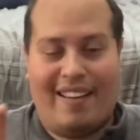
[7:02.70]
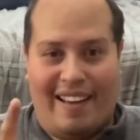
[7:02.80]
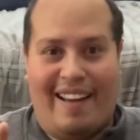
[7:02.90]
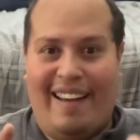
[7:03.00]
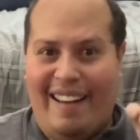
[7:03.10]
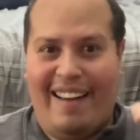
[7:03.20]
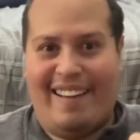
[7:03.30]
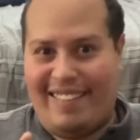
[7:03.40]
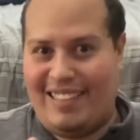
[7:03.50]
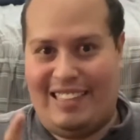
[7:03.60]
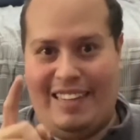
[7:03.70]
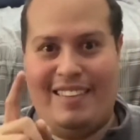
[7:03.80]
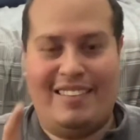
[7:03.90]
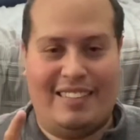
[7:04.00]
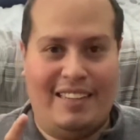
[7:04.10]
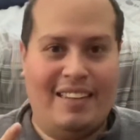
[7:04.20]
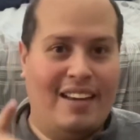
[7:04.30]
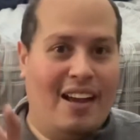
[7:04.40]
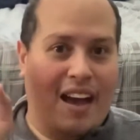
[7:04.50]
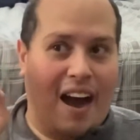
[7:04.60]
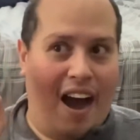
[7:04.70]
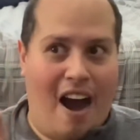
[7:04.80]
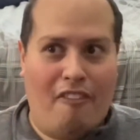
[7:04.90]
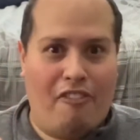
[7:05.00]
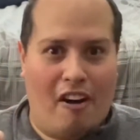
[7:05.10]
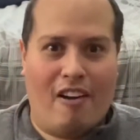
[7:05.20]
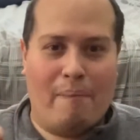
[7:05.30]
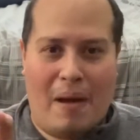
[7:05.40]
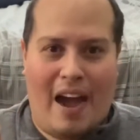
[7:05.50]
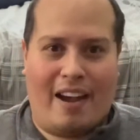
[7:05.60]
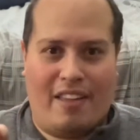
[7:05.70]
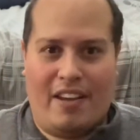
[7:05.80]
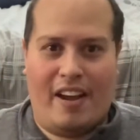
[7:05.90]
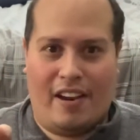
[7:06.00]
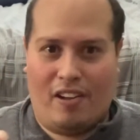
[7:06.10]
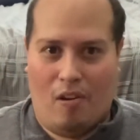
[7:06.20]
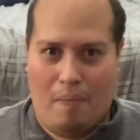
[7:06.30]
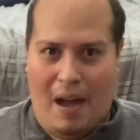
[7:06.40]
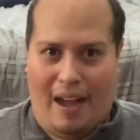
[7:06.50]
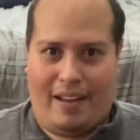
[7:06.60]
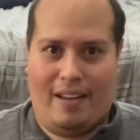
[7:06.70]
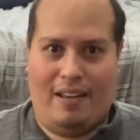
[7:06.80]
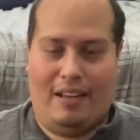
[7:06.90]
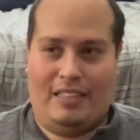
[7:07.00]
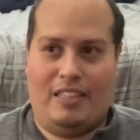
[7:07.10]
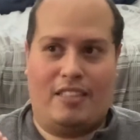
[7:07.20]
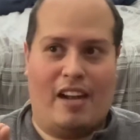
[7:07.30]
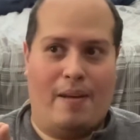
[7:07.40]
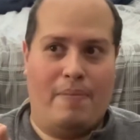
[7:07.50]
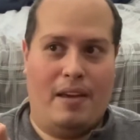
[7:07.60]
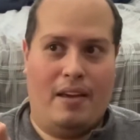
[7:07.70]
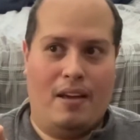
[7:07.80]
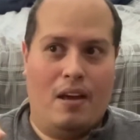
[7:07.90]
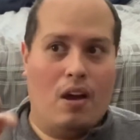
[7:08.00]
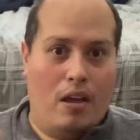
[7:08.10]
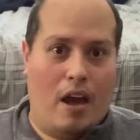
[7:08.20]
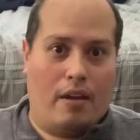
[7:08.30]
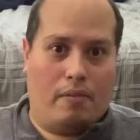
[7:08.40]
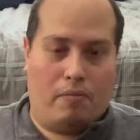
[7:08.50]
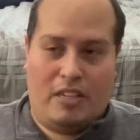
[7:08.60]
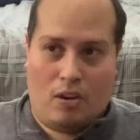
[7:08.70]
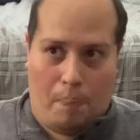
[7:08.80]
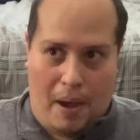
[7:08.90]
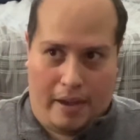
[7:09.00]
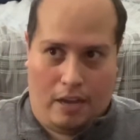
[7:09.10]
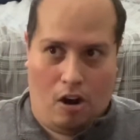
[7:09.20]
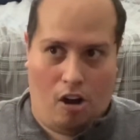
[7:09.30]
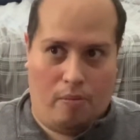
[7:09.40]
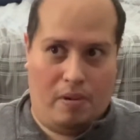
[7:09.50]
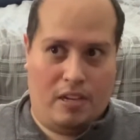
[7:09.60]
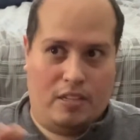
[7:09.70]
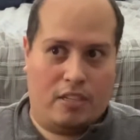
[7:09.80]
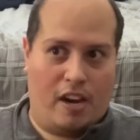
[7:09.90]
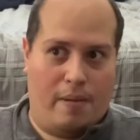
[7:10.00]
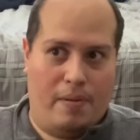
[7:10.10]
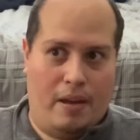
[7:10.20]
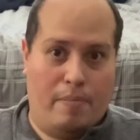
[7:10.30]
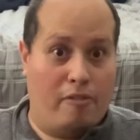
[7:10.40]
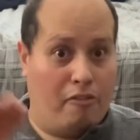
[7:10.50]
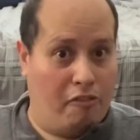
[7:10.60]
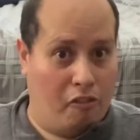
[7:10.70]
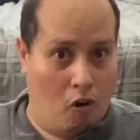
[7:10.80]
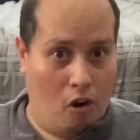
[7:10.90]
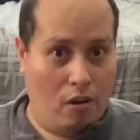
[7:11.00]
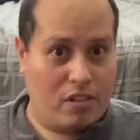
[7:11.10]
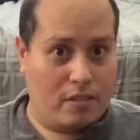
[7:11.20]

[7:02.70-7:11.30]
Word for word: Ah, see, see how far back are they going to go back? Is this going to be, yeah, we saw Peggy Carter, but is this going to be before